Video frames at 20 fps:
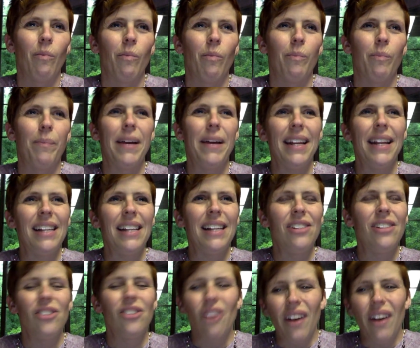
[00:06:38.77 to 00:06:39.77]
But it
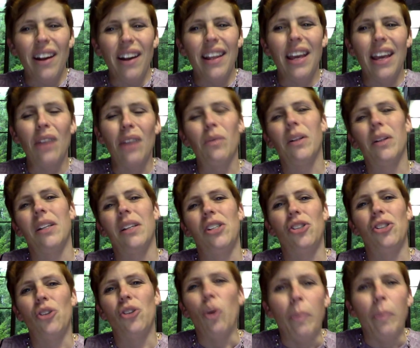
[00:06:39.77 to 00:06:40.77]
started to get really
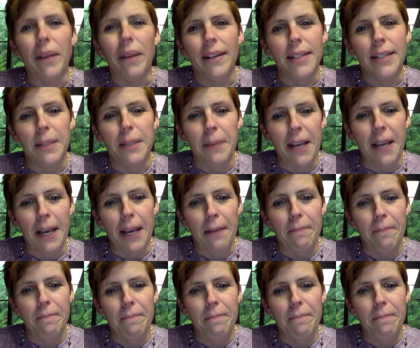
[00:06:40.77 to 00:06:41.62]
stupid to me.